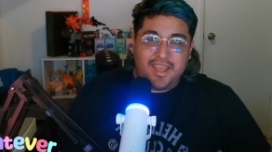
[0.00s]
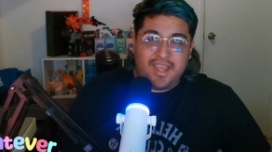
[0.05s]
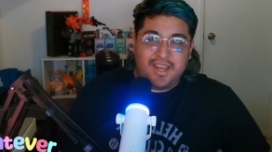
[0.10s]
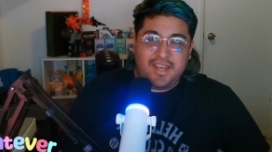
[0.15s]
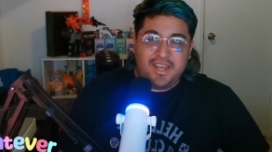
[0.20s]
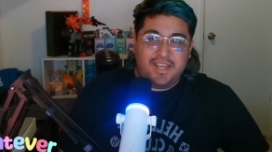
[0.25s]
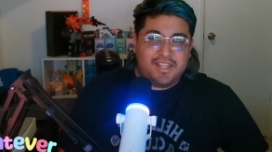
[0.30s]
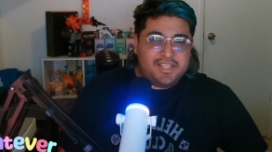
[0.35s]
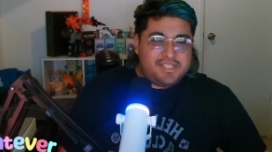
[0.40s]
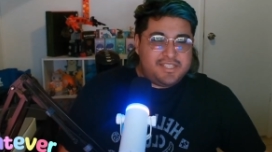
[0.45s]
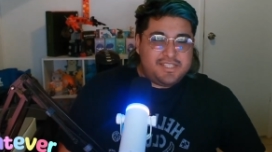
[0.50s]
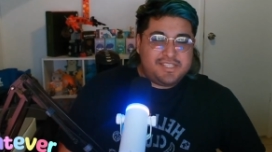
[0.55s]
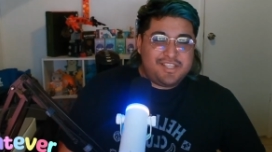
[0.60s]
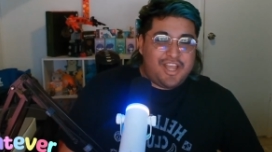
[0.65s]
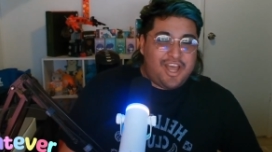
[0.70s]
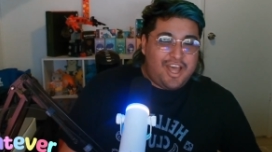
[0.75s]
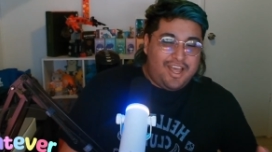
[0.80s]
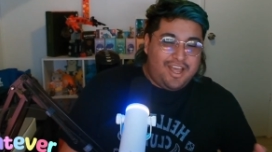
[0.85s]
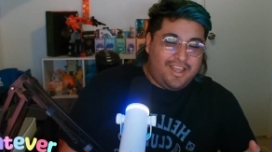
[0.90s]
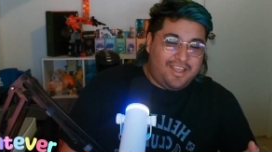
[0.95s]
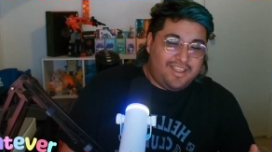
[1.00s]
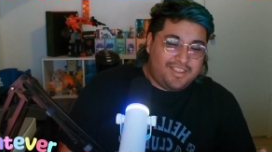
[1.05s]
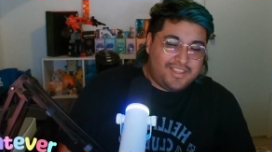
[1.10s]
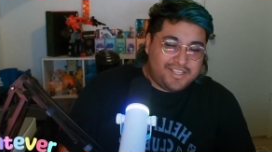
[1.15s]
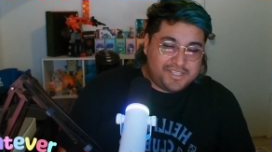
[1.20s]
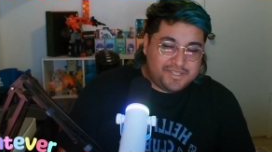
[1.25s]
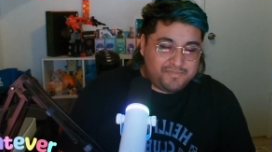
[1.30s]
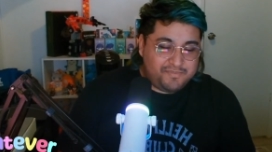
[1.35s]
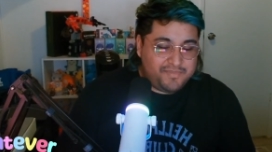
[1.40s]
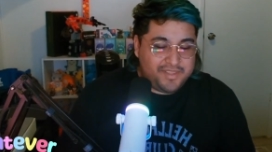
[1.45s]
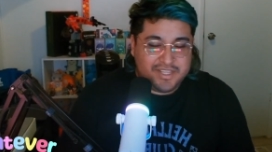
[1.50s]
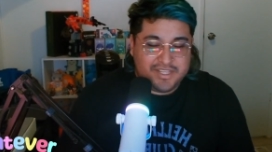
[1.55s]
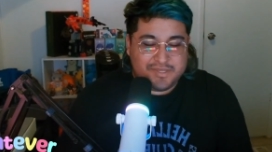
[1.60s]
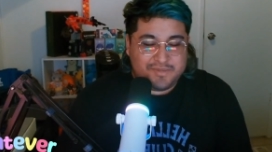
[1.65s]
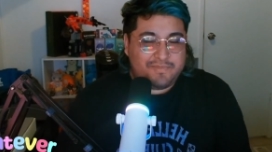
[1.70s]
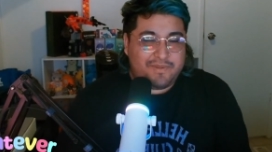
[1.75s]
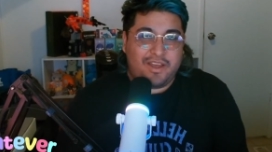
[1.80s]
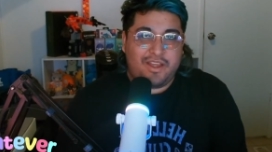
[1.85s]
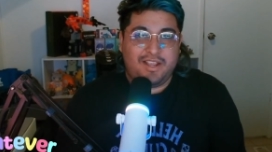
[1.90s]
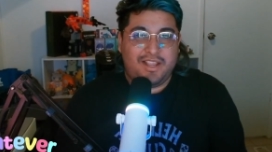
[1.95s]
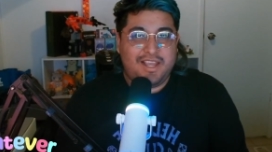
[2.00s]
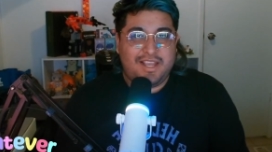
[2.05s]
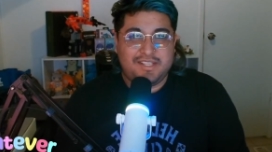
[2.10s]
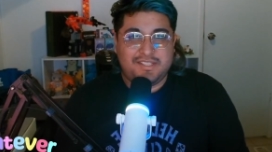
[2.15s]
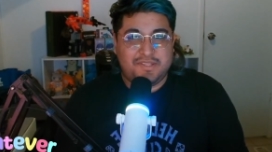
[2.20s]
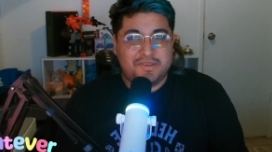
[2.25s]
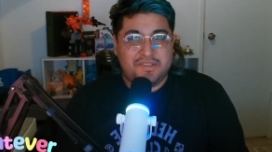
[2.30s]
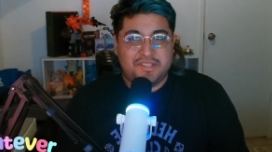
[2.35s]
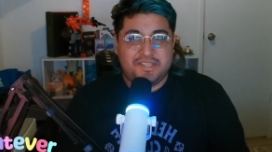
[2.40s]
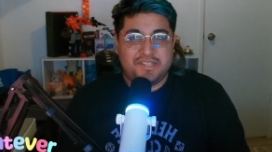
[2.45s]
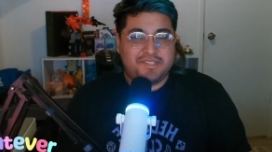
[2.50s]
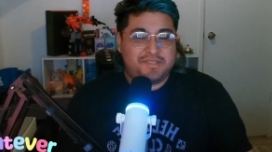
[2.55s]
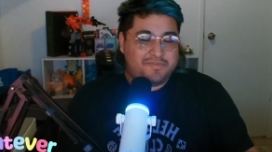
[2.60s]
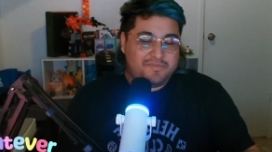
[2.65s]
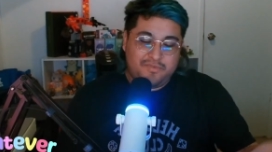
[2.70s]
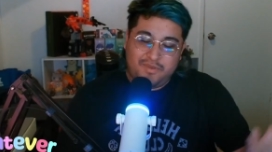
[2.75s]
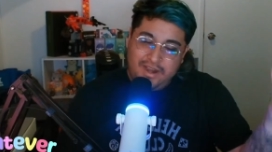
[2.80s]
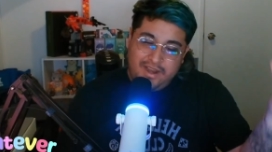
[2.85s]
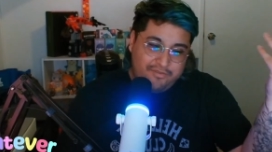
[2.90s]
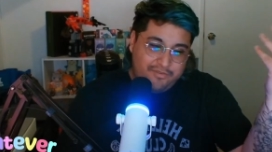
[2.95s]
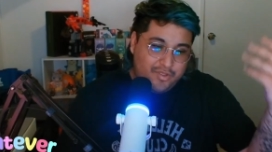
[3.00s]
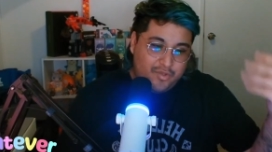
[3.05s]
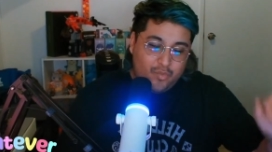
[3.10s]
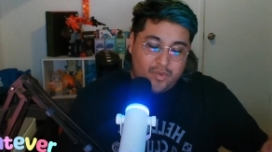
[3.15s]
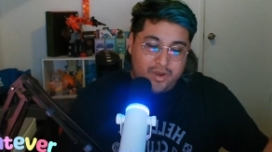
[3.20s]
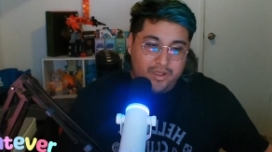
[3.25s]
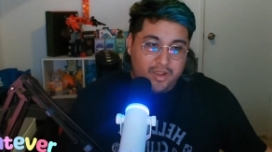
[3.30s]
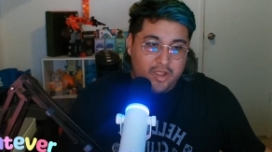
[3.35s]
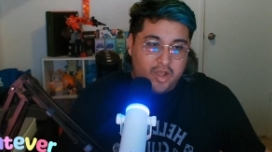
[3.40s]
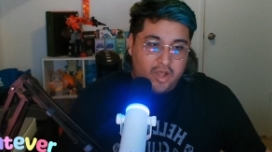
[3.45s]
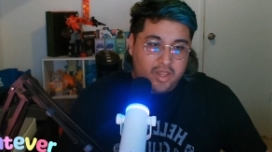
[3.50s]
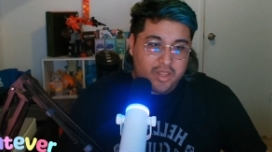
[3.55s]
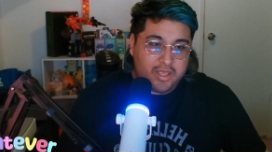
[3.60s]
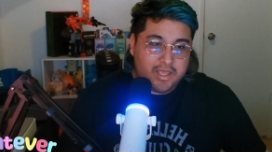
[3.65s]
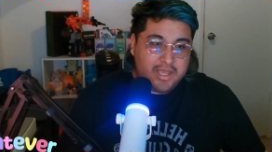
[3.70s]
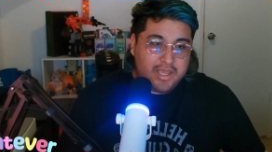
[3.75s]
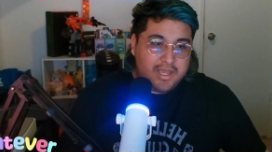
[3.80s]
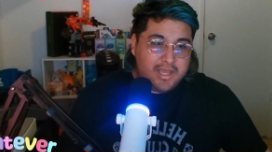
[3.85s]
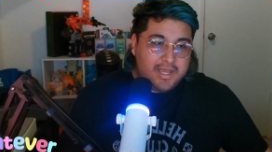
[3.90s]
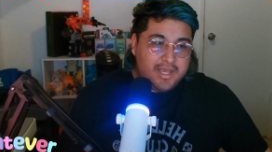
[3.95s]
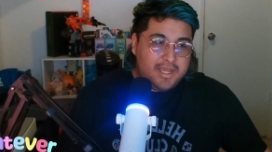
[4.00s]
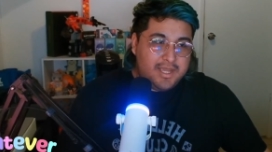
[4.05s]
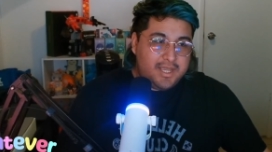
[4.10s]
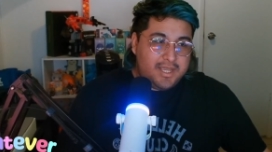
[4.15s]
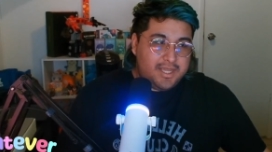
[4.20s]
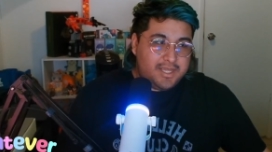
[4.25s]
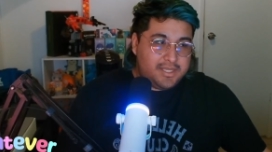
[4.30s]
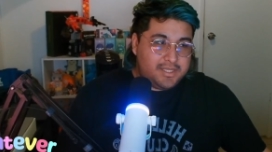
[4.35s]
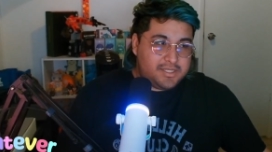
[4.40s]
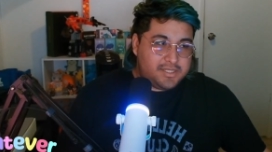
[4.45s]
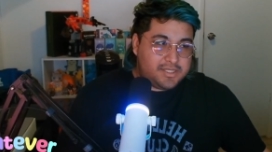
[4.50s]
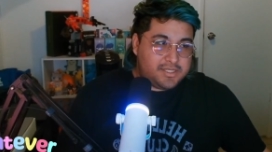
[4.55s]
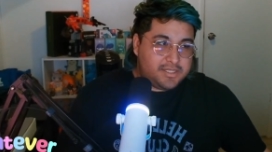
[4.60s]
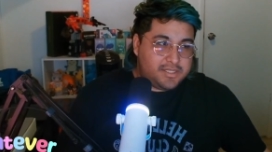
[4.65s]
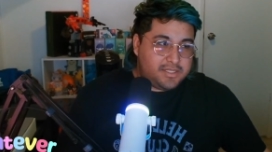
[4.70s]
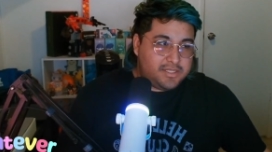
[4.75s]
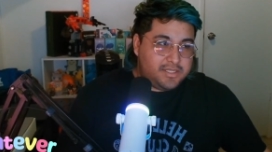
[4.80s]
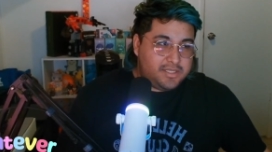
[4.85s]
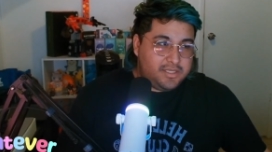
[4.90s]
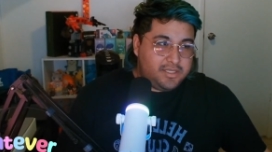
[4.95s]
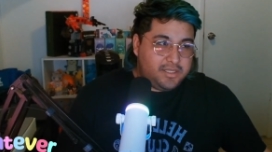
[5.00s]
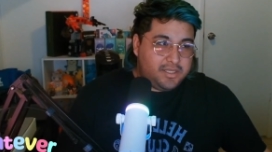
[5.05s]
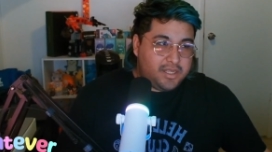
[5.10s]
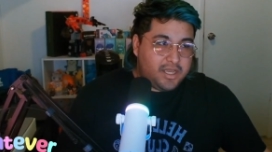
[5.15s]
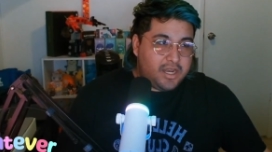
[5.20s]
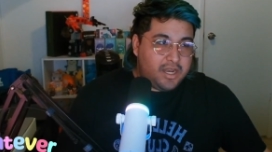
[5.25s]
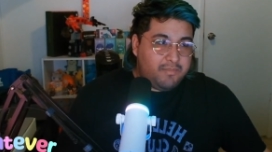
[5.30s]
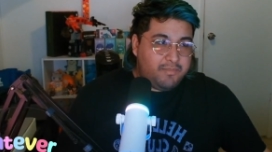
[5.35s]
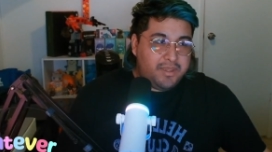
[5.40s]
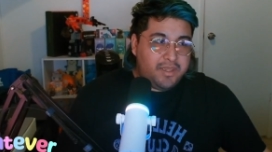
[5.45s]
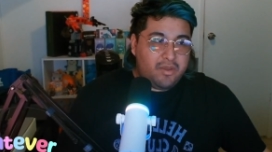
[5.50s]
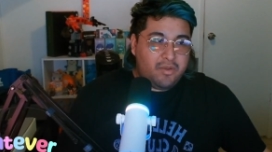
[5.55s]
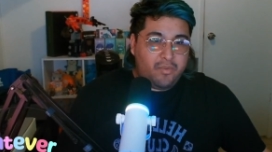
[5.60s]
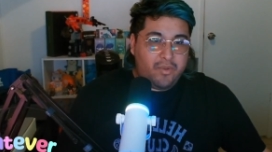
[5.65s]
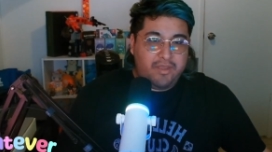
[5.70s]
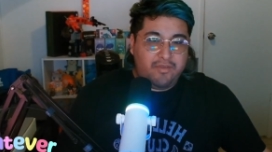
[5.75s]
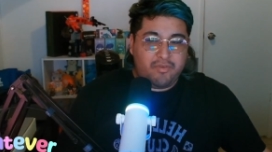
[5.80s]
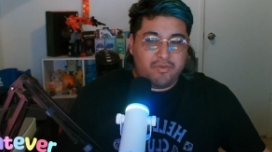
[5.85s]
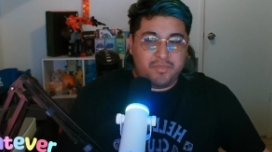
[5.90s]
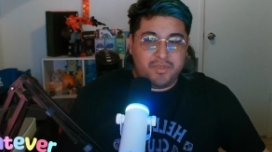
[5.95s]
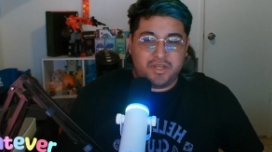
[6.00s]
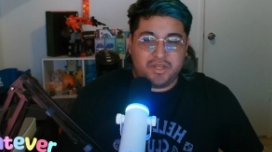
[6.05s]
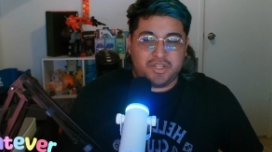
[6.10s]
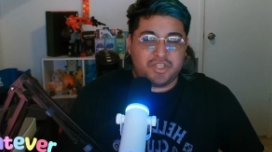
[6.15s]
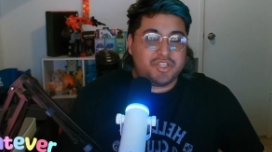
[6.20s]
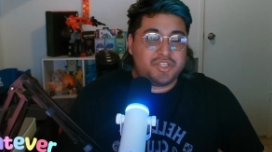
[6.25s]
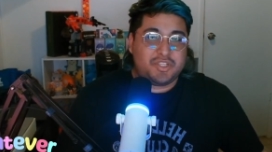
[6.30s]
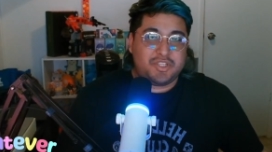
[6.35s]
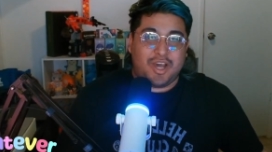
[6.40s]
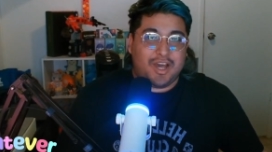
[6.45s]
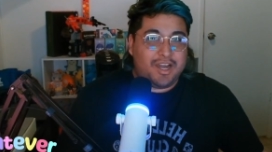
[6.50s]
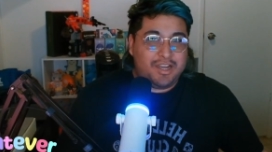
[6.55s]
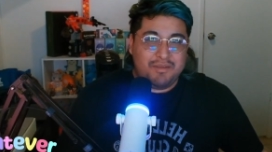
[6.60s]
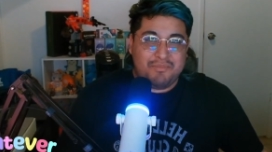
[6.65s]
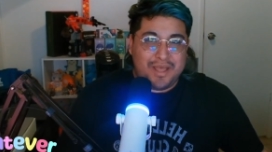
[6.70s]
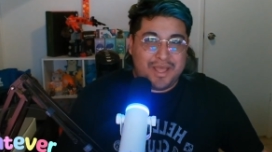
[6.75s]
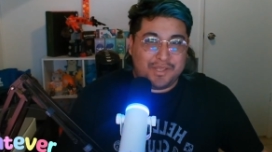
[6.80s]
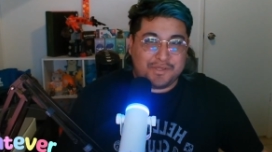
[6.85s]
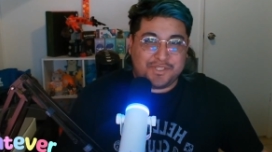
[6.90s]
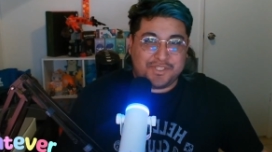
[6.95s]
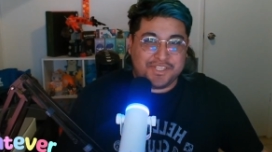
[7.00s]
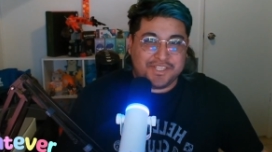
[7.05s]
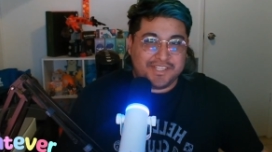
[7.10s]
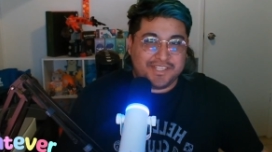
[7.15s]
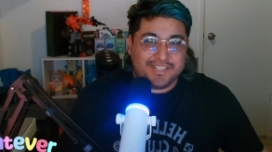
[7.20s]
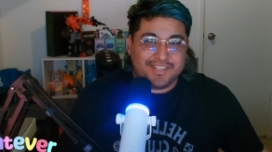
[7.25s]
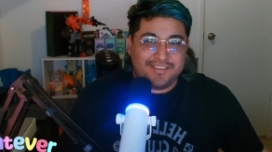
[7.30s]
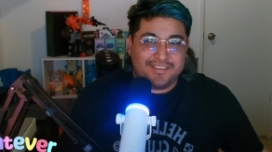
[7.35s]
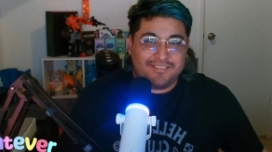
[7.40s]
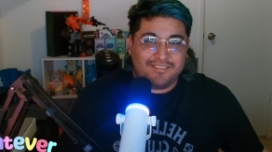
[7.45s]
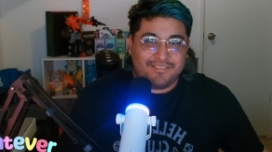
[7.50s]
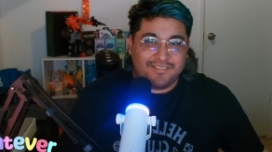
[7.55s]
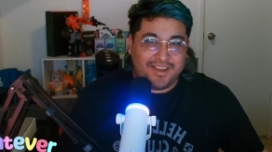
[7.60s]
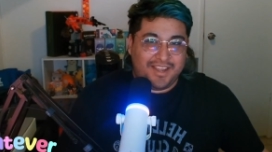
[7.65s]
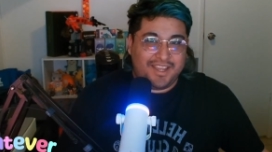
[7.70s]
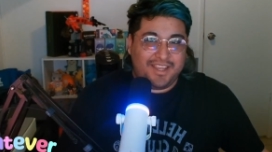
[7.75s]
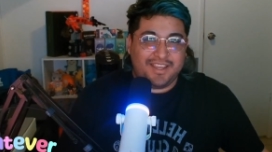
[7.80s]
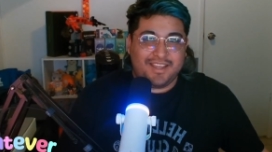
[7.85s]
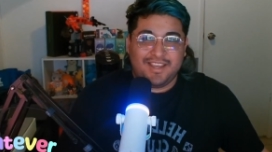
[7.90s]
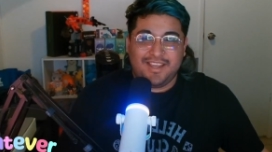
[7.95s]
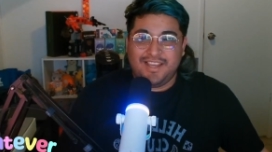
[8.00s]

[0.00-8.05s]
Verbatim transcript: And this is not this this podcast or this whatever you want to call it is gonna be a way for me to just talk about shit, right?